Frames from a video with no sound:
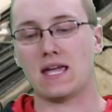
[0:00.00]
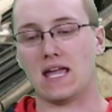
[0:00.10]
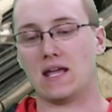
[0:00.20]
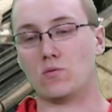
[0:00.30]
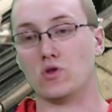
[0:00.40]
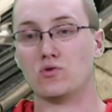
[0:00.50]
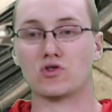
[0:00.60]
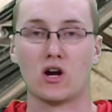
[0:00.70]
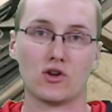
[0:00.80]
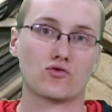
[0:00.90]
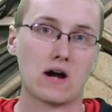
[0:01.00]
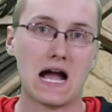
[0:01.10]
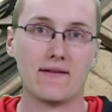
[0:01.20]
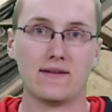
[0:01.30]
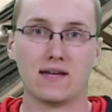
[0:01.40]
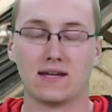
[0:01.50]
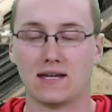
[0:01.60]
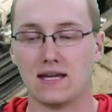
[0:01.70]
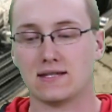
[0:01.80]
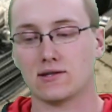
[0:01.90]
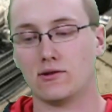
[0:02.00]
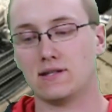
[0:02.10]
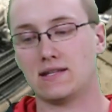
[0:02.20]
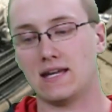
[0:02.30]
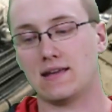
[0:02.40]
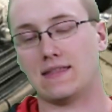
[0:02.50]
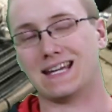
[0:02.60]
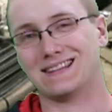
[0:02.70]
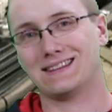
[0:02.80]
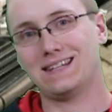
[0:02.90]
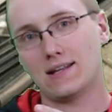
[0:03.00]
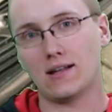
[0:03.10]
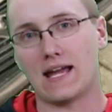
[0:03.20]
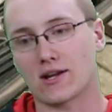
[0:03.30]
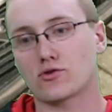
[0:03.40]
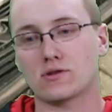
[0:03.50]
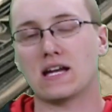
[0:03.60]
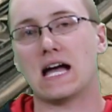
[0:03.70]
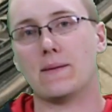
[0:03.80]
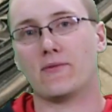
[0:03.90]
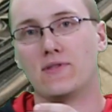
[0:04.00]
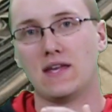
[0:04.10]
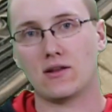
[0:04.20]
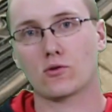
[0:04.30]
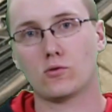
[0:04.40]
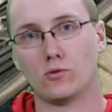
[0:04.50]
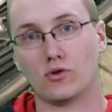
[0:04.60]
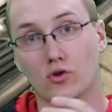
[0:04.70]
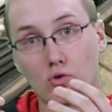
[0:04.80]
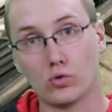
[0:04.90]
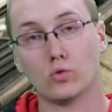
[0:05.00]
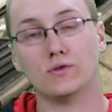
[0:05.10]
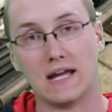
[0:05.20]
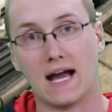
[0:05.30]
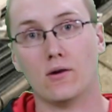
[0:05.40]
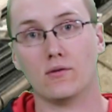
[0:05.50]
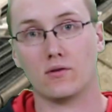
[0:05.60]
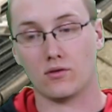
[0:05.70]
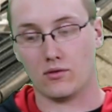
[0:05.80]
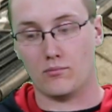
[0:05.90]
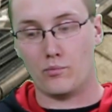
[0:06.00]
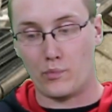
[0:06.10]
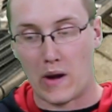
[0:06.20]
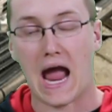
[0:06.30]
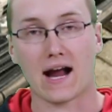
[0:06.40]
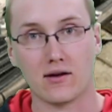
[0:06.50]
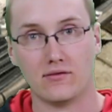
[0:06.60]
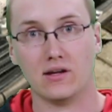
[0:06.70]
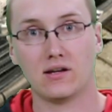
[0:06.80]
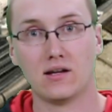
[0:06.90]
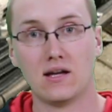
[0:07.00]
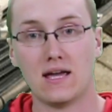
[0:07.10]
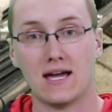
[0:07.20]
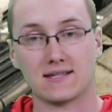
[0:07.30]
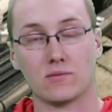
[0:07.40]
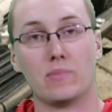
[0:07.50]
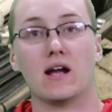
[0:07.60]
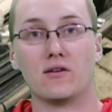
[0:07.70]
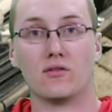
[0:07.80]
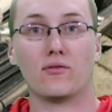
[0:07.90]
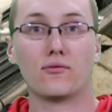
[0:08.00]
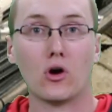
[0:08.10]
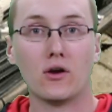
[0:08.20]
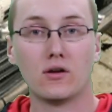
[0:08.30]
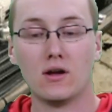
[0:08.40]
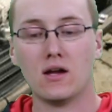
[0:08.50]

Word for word: and when you start driving, it's going to take that little extra time for the intercooler to cool down the back of it as compared to the front.